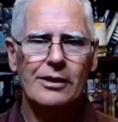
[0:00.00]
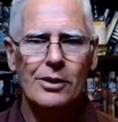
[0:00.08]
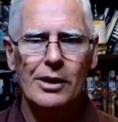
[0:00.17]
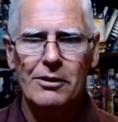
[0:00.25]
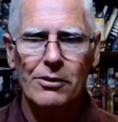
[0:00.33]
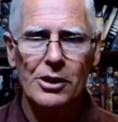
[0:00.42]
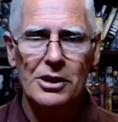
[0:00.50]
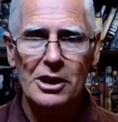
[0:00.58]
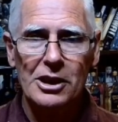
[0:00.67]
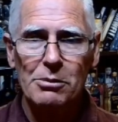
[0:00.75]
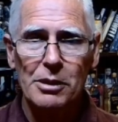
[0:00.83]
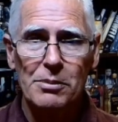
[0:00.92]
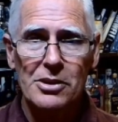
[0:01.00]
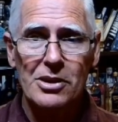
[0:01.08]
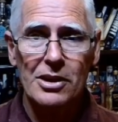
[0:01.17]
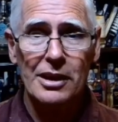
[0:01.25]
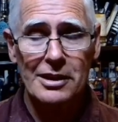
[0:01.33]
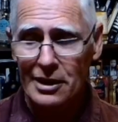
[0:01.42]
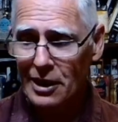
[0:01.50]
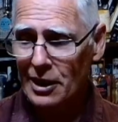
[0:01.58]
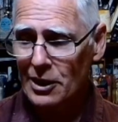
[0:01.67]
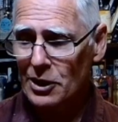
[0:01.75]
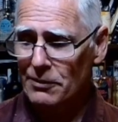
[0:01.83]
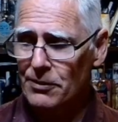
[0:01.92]
Greek vodka to be precise.
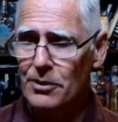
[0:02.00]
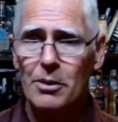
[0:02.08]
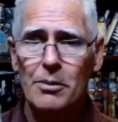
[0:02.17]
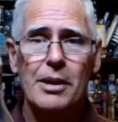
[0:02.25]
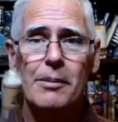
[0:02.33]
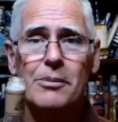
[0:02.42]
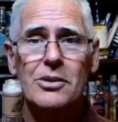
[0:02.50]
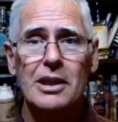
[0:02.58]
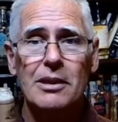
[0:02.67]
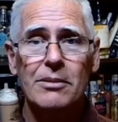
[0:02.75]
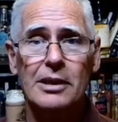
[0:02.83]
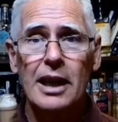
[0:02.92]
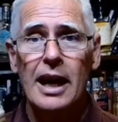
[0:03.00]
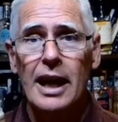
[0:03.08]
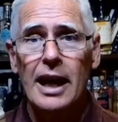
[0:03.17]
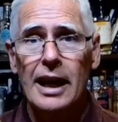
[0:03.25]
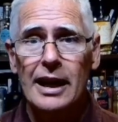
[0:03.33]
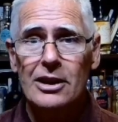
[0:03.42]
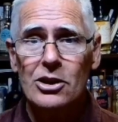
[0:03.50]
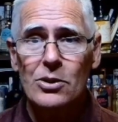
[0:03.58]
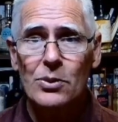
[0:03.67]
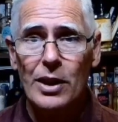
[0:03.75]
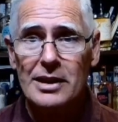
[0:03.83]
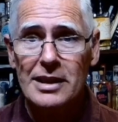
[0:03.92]
I got it from um, Steven at
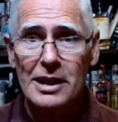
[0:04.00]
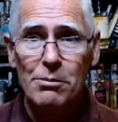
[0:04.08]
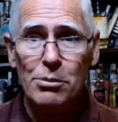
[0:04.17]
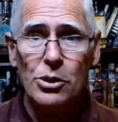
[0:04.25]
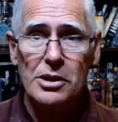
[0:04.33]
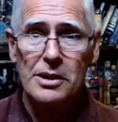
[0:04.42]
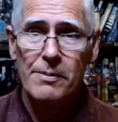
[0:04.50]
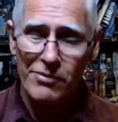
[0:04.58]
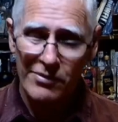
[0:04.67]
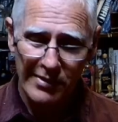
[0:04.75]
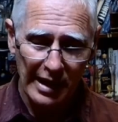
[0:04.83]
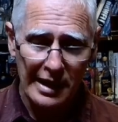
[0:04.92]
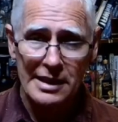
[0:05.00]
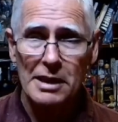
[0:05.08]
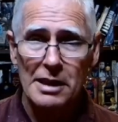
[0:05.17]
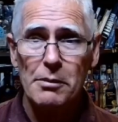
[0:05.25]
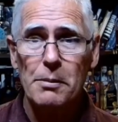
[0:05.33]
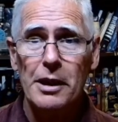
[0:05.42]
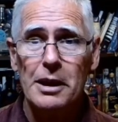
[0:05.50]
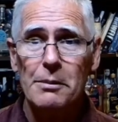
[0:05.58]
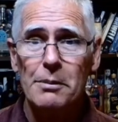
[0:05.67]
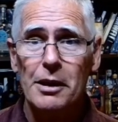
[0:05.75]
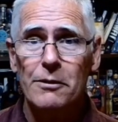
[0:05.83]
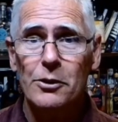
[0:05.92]
Gerard's Imports. It set me back
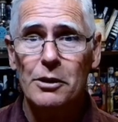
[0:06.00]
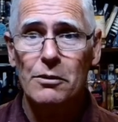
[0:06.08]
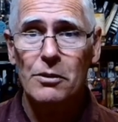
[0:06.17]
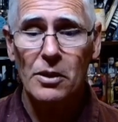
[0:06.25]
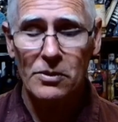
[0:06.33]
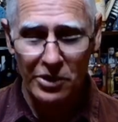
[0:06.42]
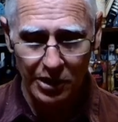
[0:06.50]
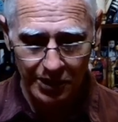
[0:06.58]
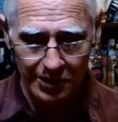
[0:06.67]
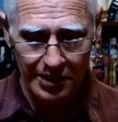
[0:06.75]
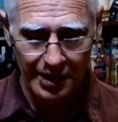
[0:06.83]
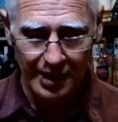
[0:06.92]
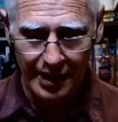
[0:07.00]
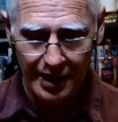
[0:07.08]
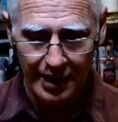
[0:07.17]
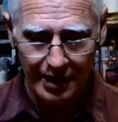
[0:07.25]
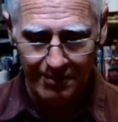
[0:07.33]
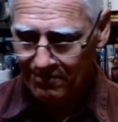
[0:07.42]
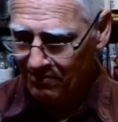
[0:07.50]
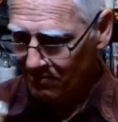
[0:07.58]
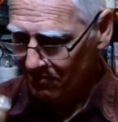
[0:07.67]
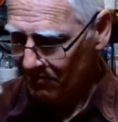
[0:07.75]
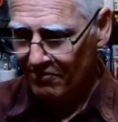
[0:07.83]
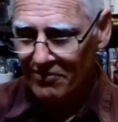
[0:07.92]
about $45.
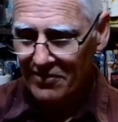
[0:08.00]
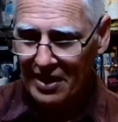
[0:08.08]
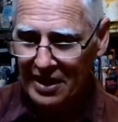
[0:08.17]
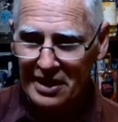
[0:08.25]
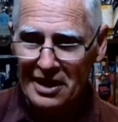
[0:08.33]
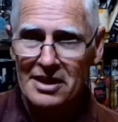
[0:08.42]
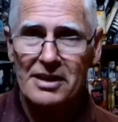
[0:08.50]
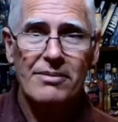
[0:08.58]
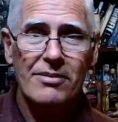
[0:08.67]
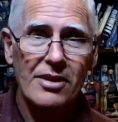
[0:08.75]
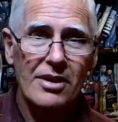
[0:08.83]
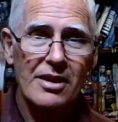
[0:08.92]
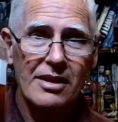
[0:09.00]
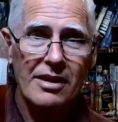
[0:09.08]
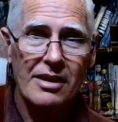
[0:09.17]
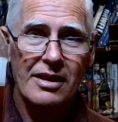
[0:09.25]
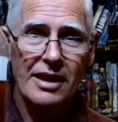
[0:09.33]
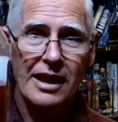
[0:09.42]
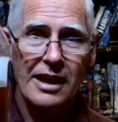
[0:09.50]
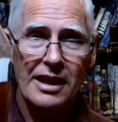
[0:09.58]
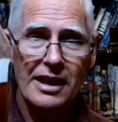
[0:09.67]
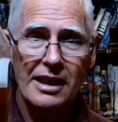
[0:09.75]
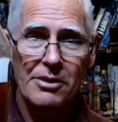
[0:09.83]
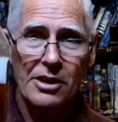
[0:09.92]
And yes, the other
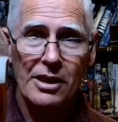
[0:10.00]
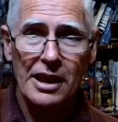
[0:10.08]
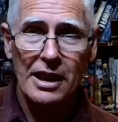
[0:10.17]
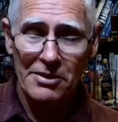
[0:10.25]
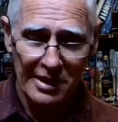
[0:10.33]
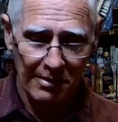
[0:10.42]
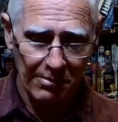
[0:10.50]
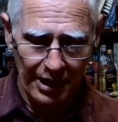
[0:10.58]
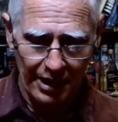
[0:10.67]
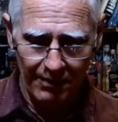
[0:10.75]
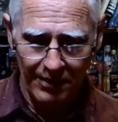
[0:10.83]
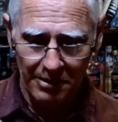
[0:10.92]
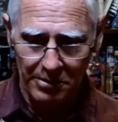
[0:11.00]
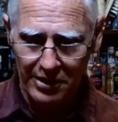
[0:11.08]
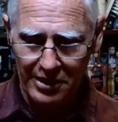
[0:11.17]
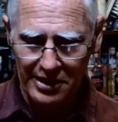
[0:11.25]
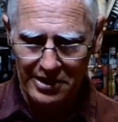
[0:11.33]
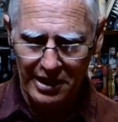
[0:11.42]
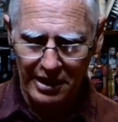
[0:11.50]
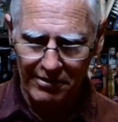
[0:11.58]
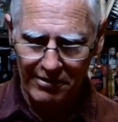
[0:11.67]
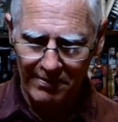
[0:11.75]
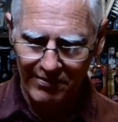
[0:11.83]
half and I have set back a fair bit of this stuff.